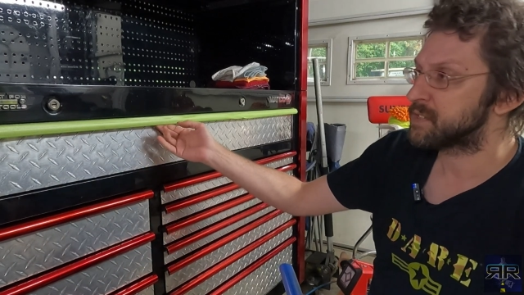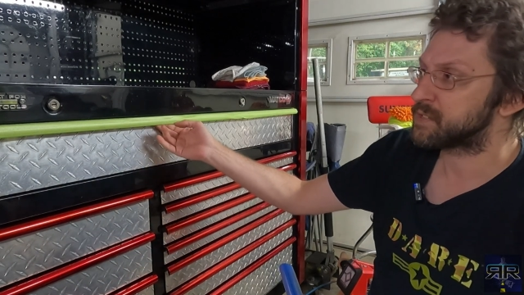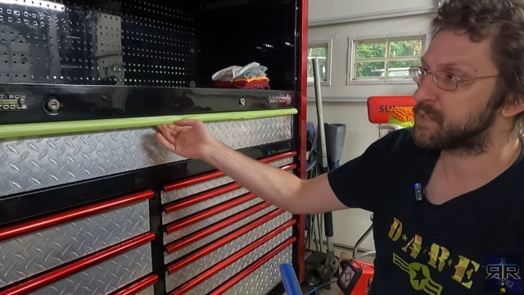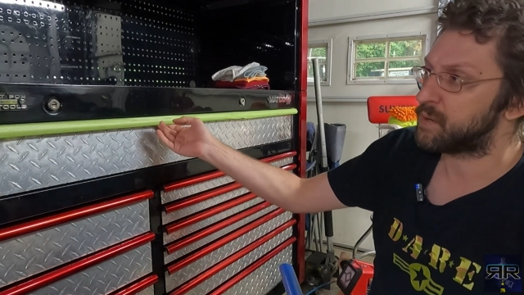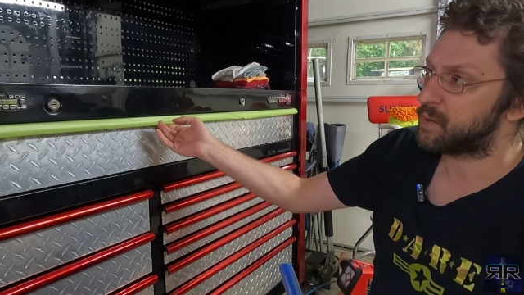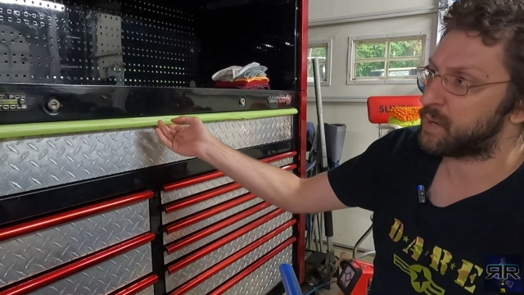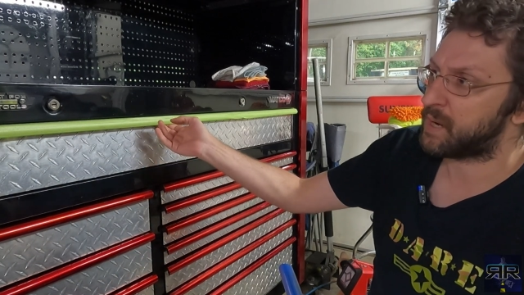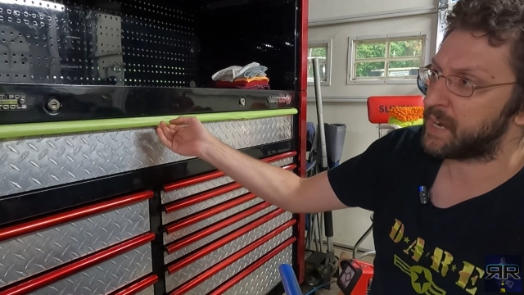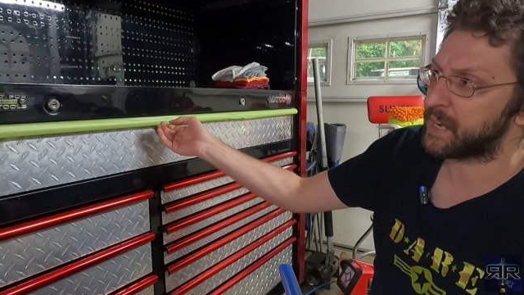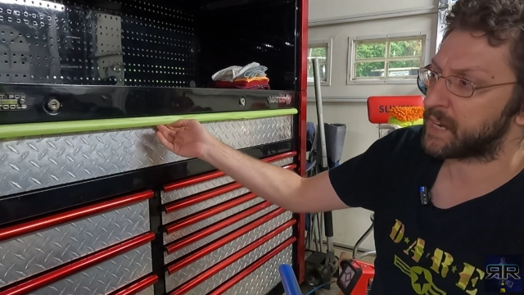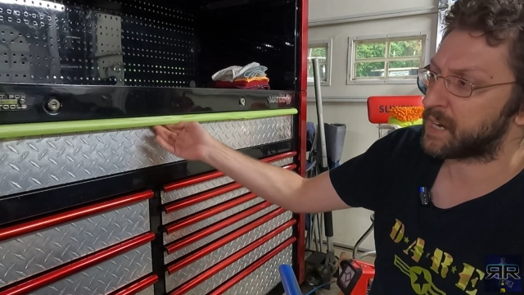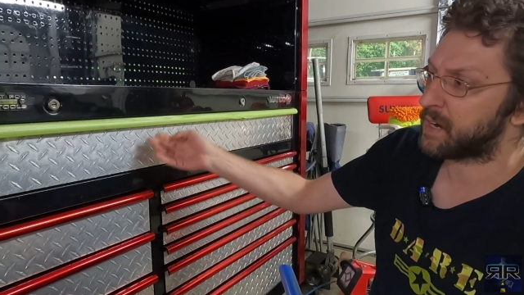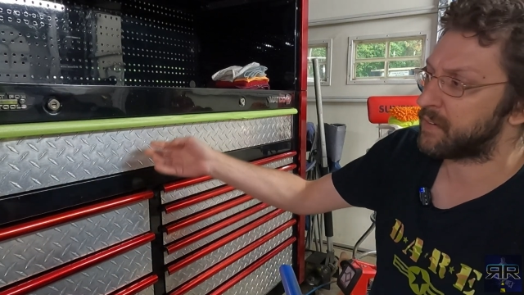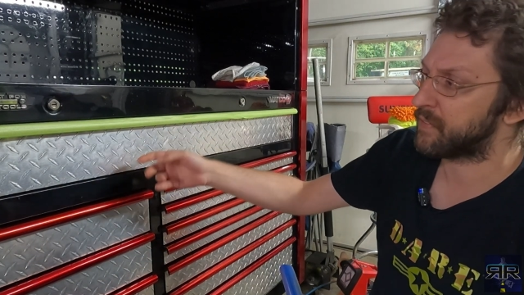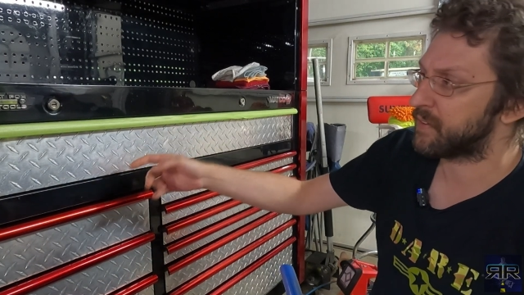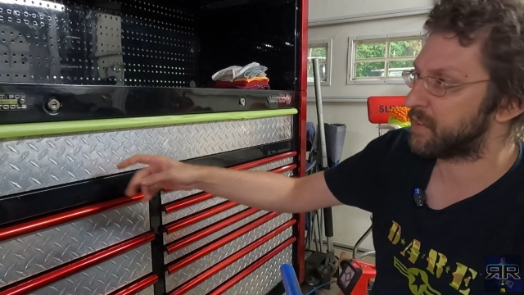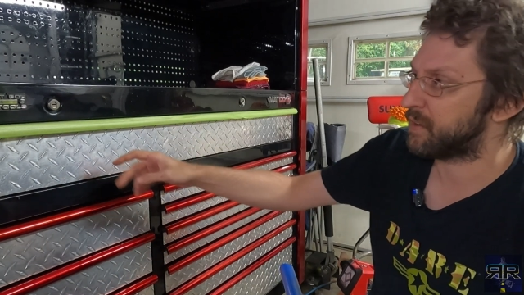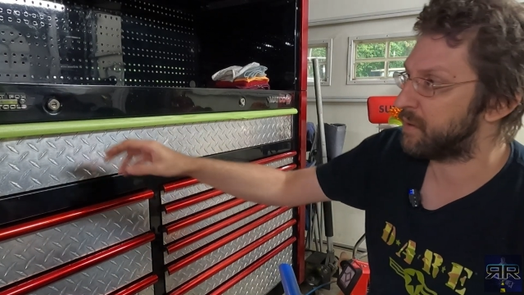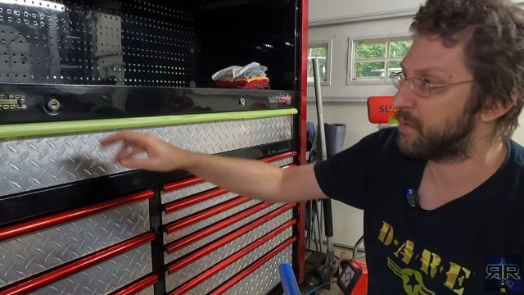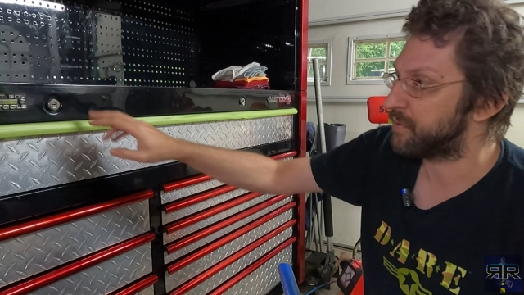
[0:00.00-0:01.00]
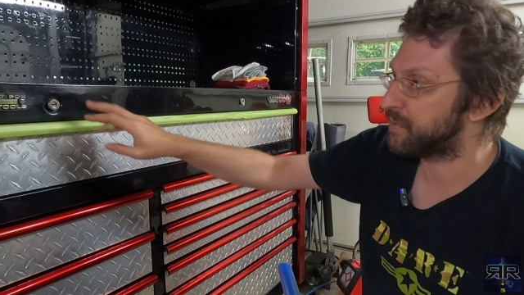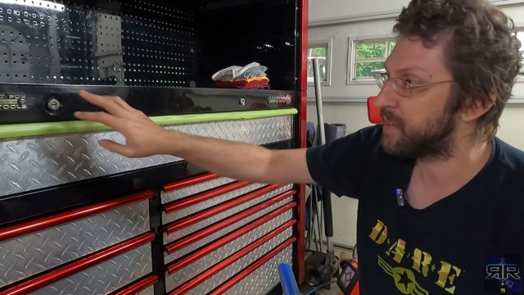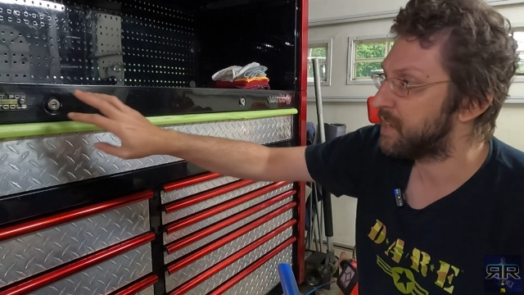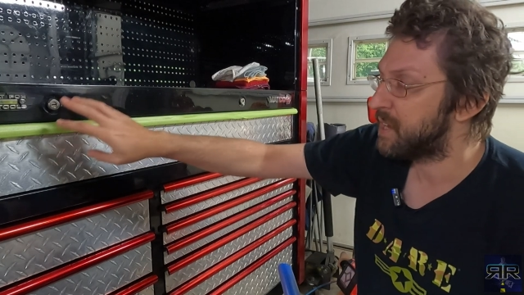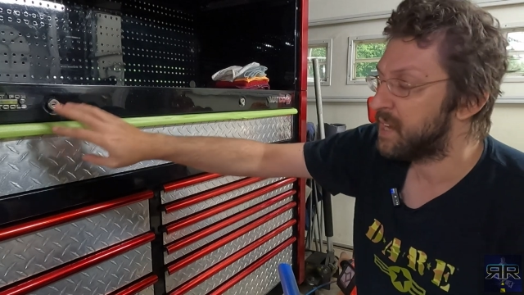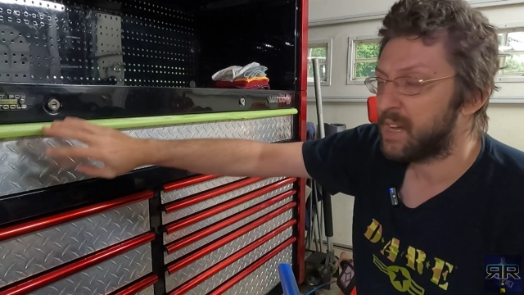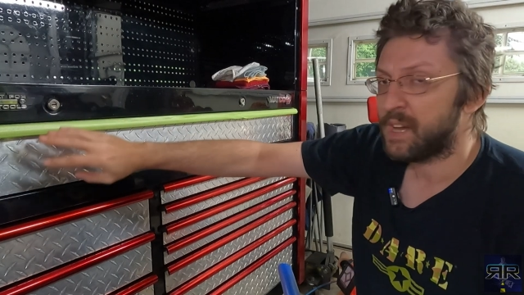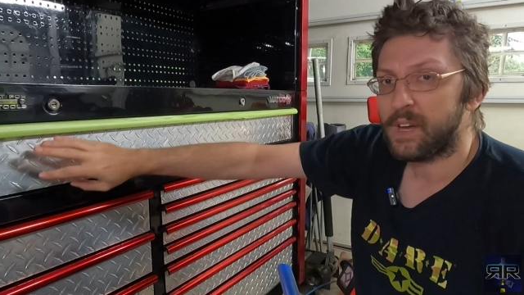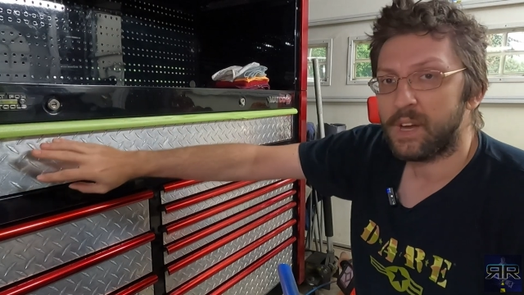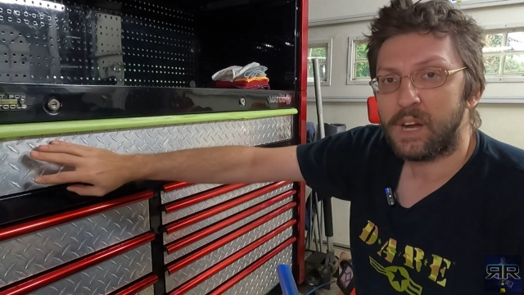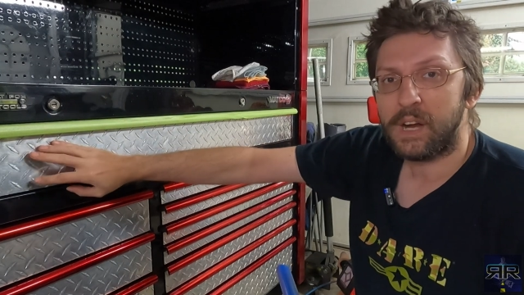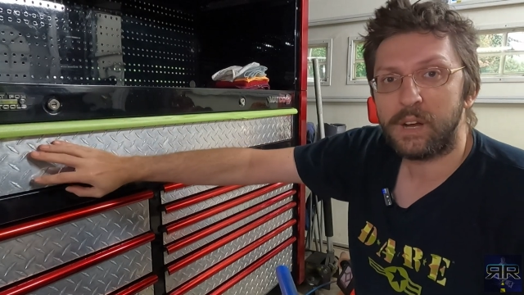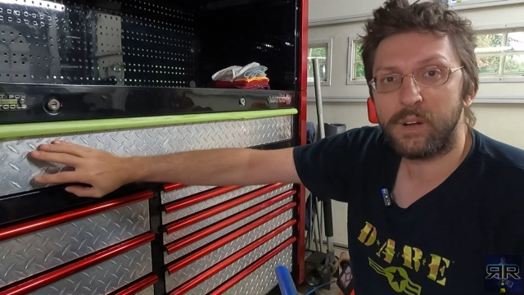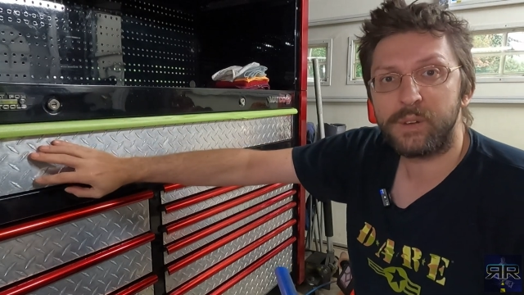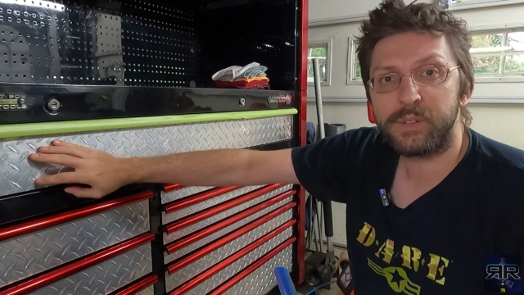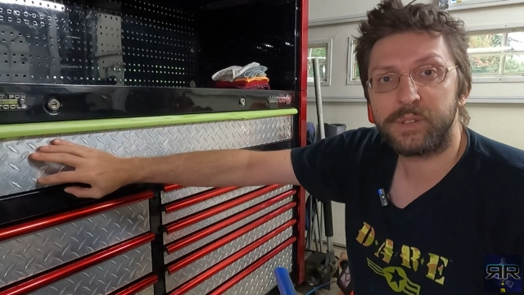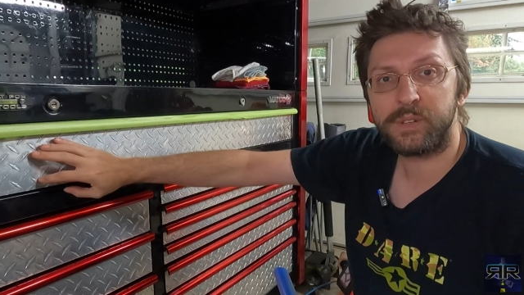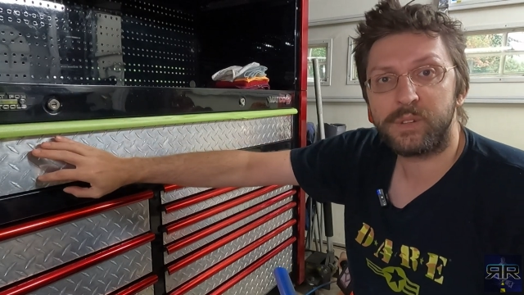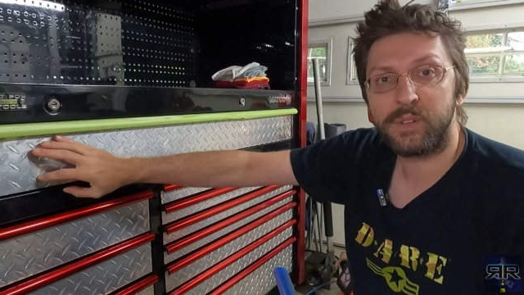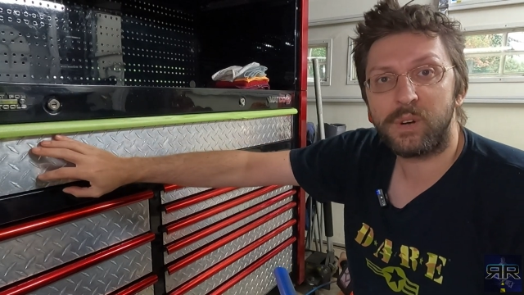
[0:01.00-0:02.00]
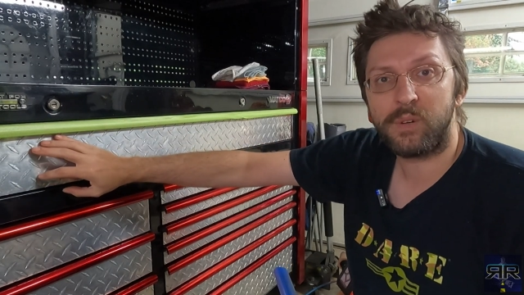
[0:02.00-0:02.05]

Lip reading: So I cover those. I also